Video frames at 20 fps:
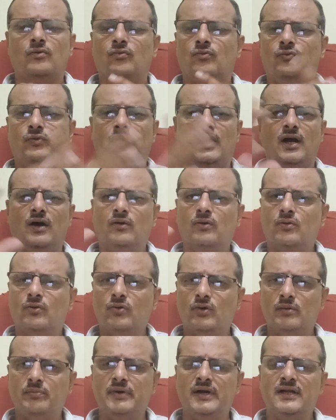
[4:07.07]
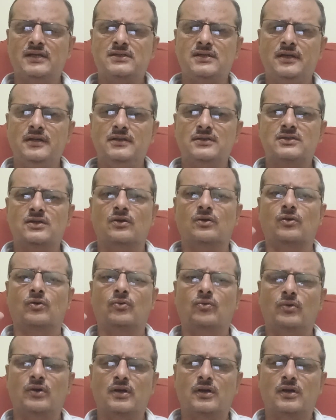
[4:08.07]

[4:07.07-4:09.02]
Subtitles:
We have good medicines, good